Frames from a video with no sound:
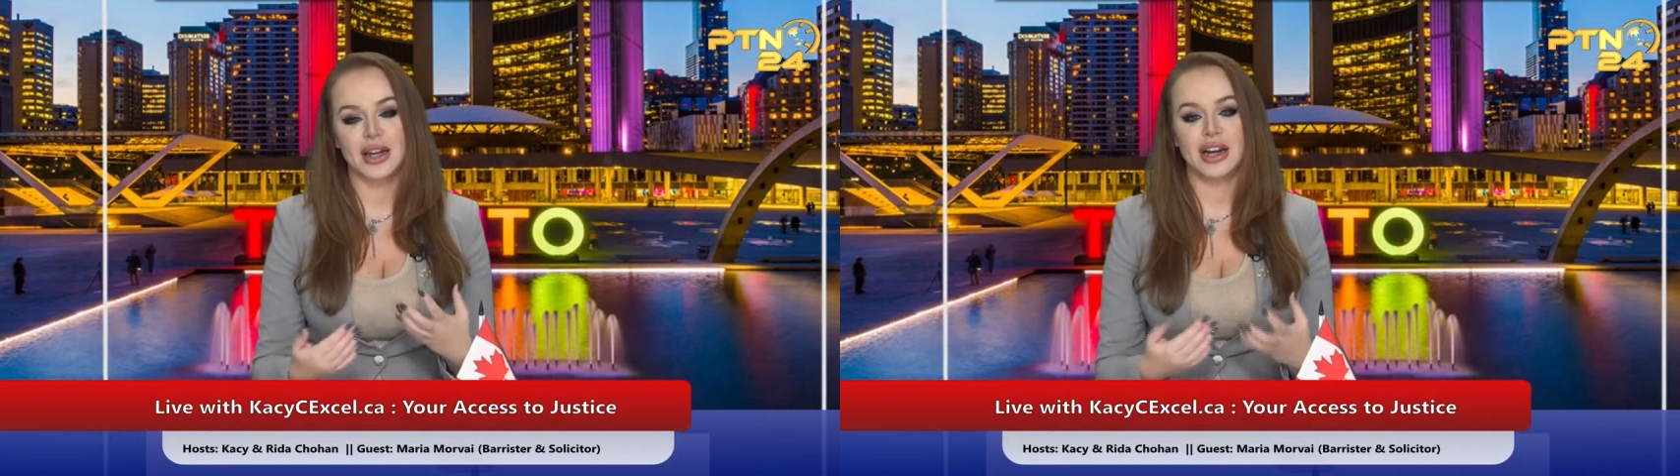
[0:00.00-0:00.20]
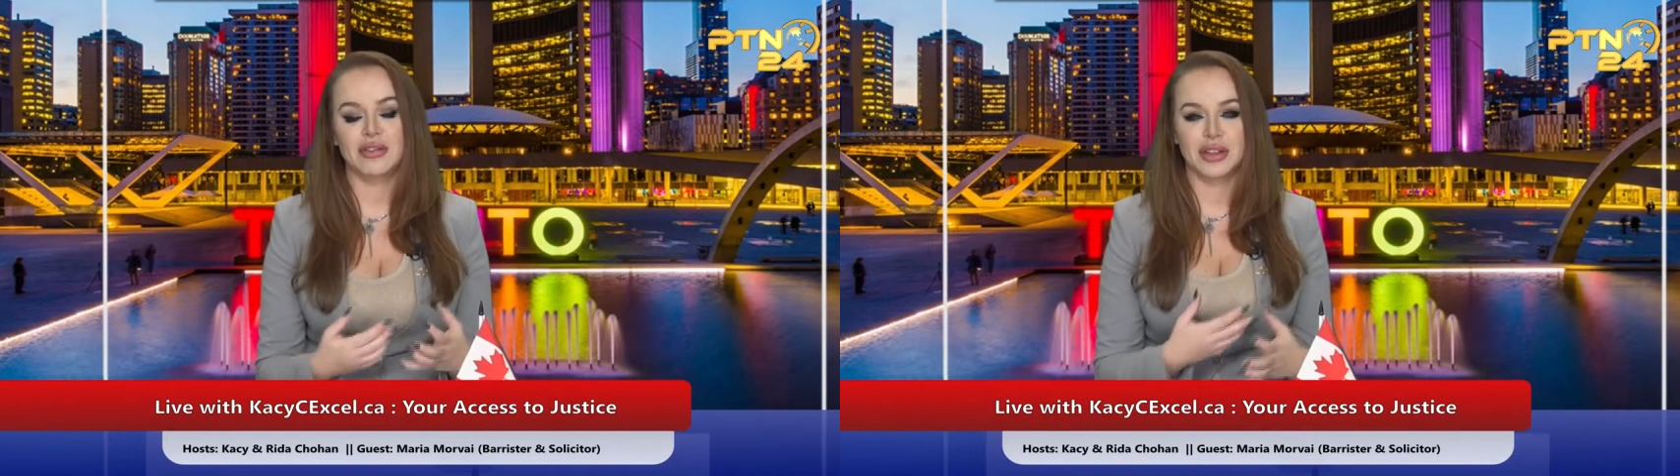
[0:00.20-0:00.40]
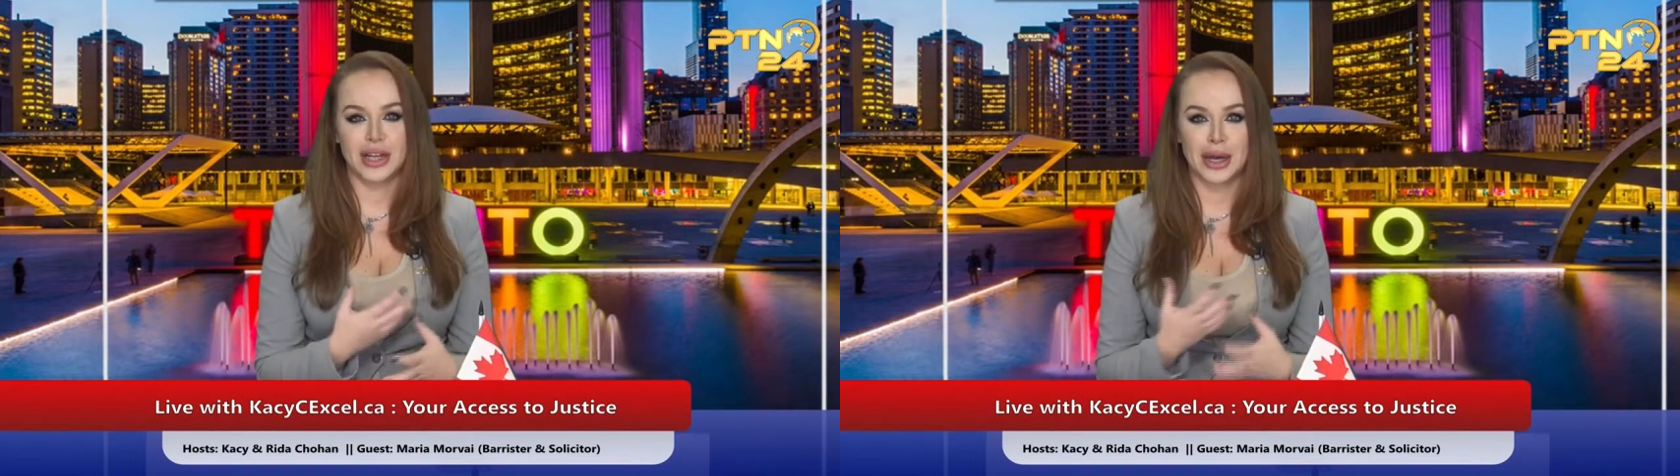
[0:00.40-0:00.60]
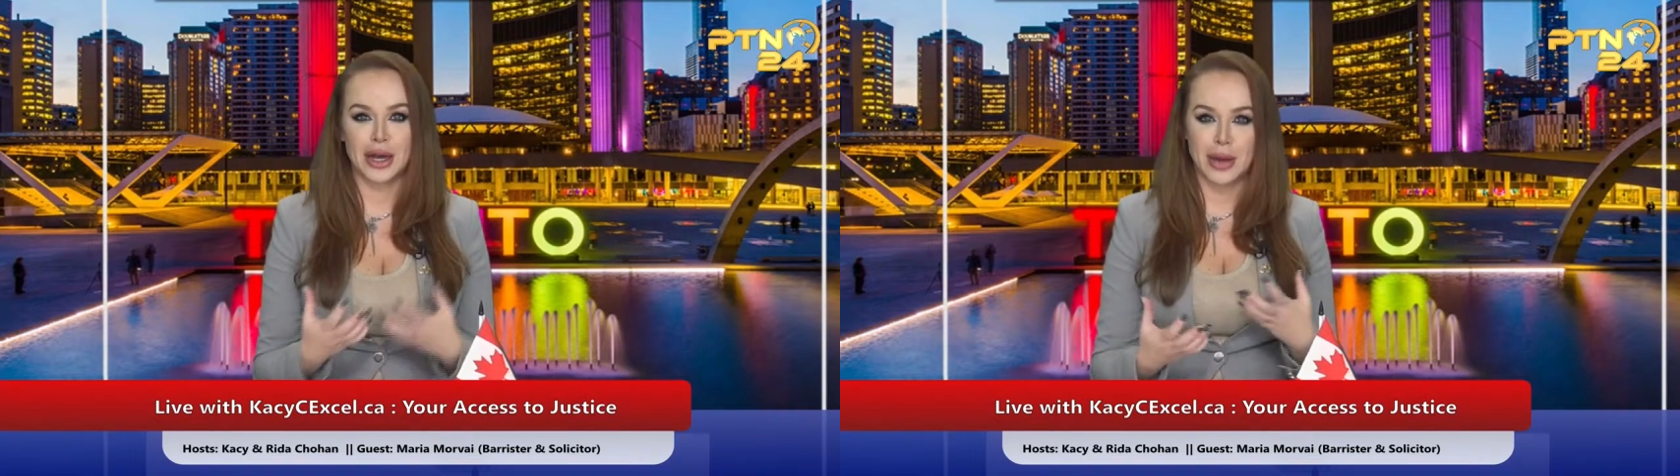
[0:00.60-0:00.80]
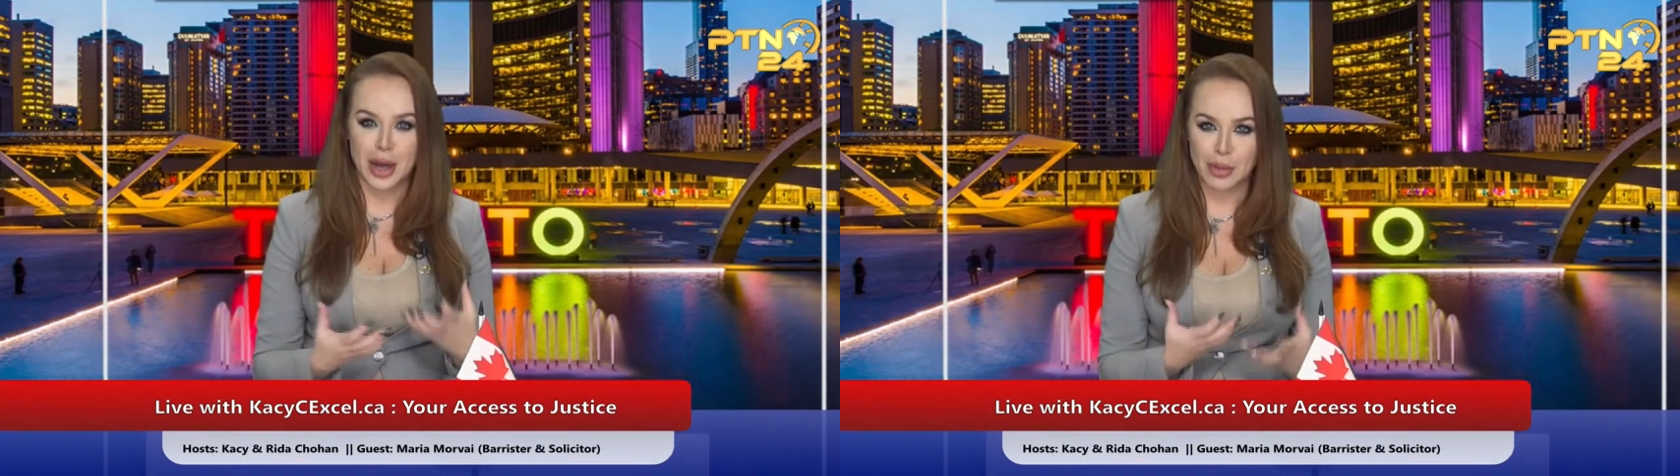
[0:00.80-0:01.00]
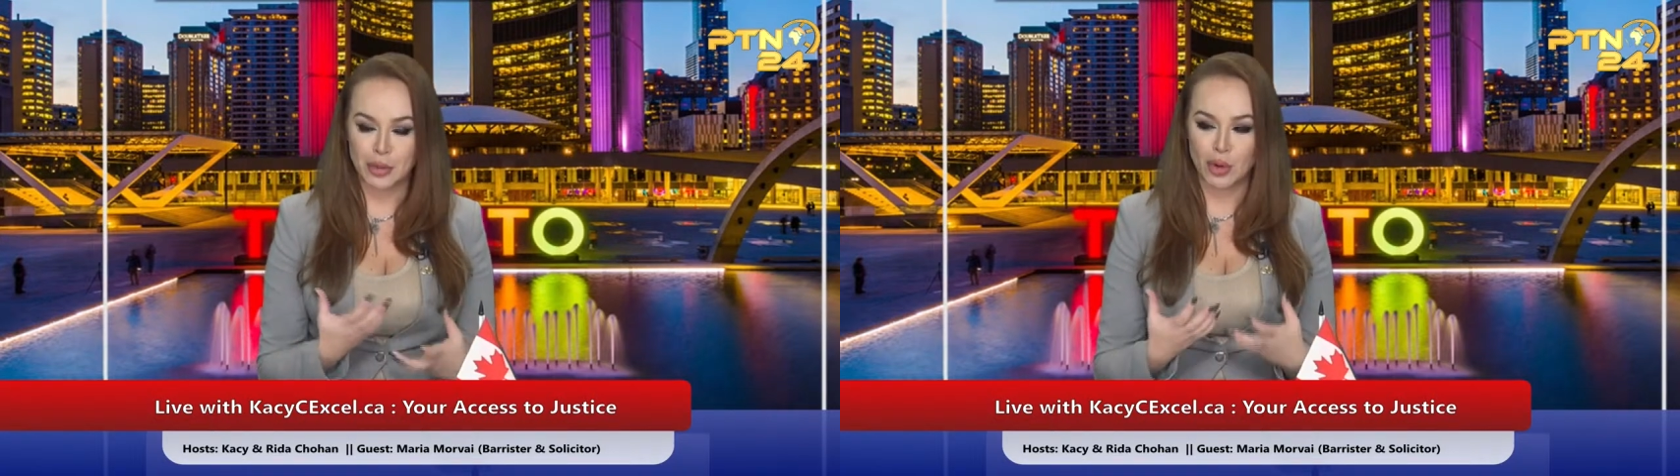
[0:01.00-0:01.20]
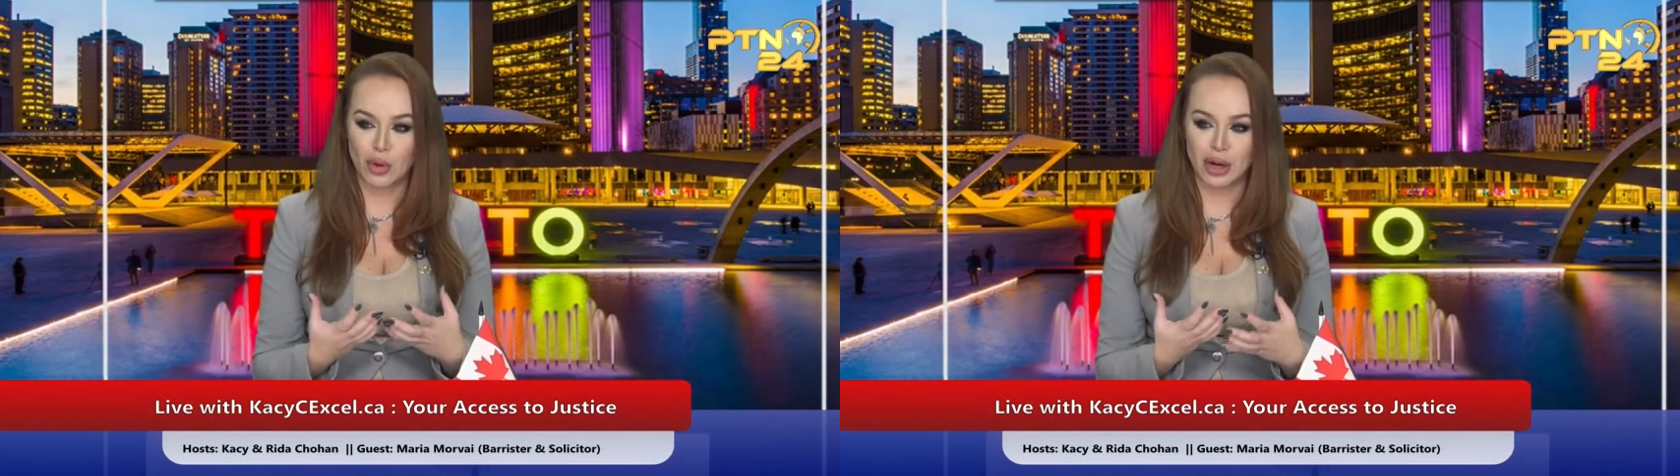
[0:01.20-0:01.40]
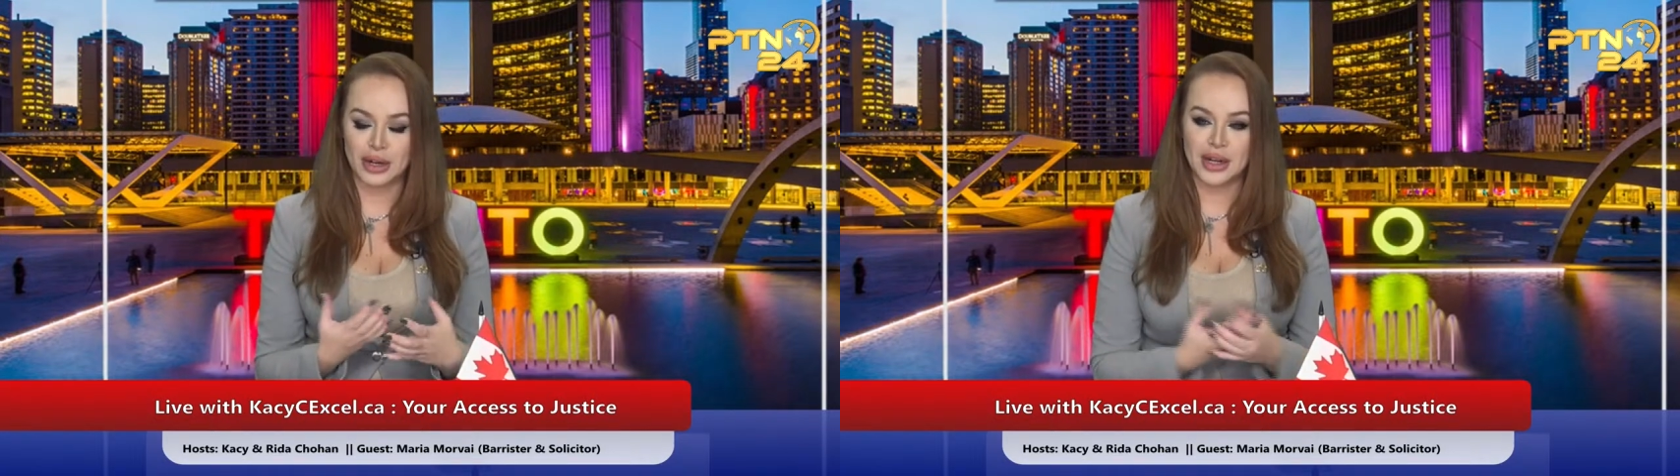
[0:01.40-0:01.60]
I feel like I'm
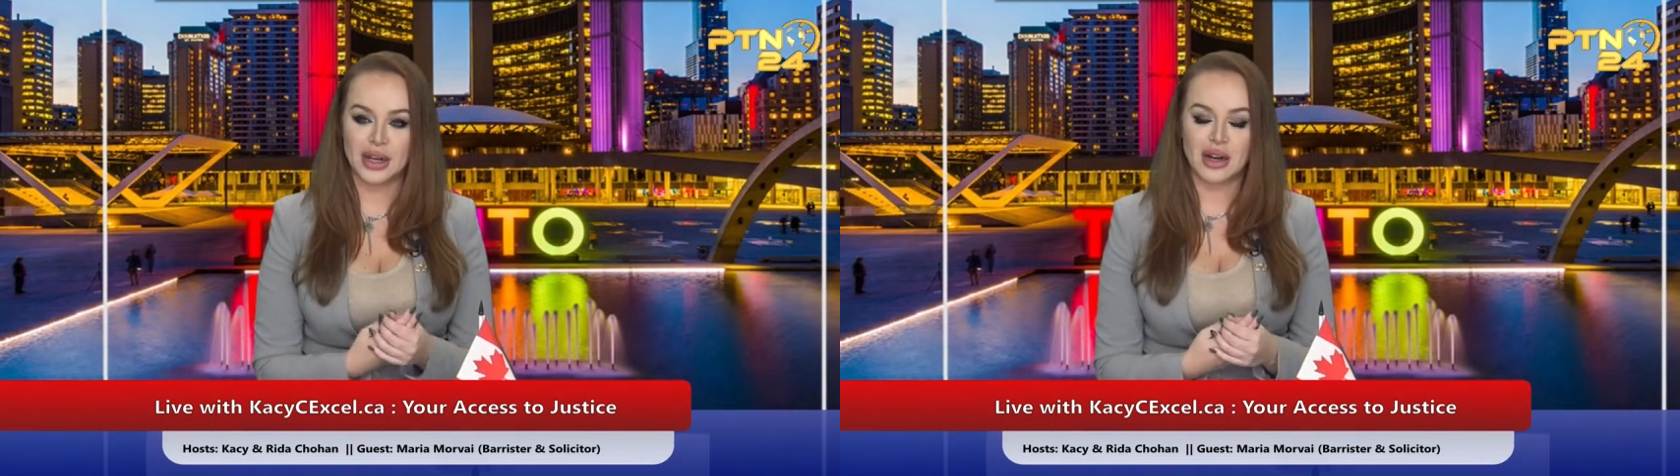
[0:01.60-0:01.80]
more